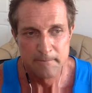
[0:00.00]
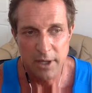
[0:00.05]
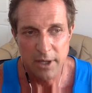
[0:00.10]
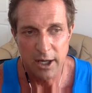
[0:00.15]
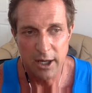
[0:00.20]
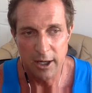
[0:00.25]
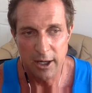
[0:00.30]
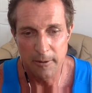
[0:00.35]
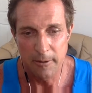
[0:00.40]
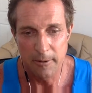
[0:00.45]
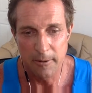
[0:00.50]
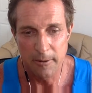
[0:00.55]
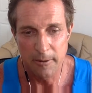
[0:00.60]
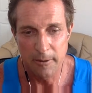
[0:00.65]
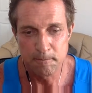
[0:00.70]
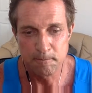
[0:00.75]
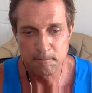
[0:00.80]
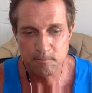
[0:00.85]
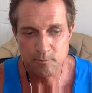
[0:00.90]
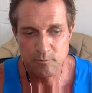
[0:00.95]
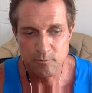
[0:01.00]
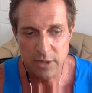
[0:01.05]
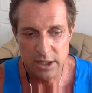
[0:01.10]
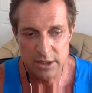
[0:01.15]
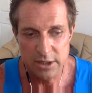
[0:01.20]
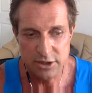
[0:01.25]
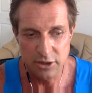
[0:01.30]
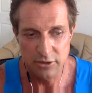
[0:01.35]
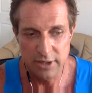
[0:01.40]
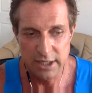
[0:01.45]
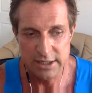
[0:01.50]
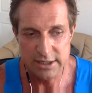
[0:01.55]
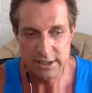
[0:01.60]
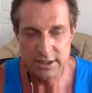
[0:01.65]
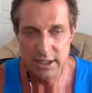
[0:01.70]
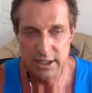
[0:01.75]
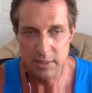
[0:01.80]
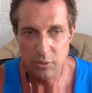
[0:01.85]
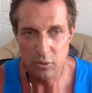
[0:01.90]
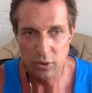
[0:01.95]
Um, so that's the
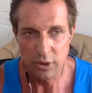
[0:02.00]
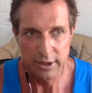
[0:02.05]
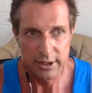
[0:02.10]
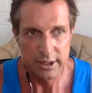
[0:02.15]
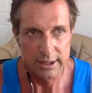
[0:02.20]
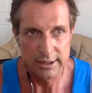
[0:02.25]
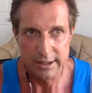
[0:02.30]
number one thing.